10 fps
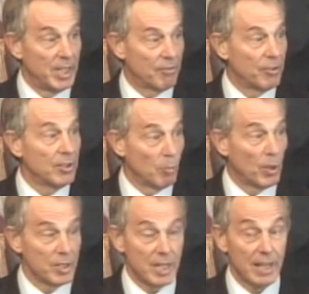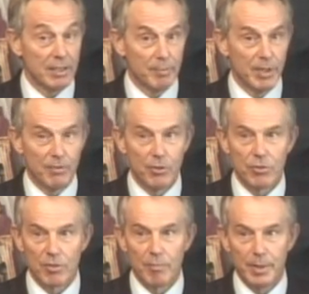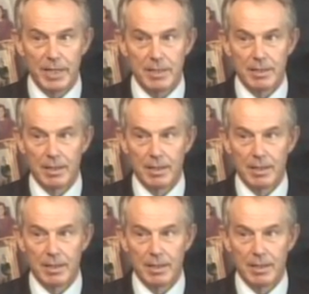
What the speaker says: different and wants that to be a future of peace.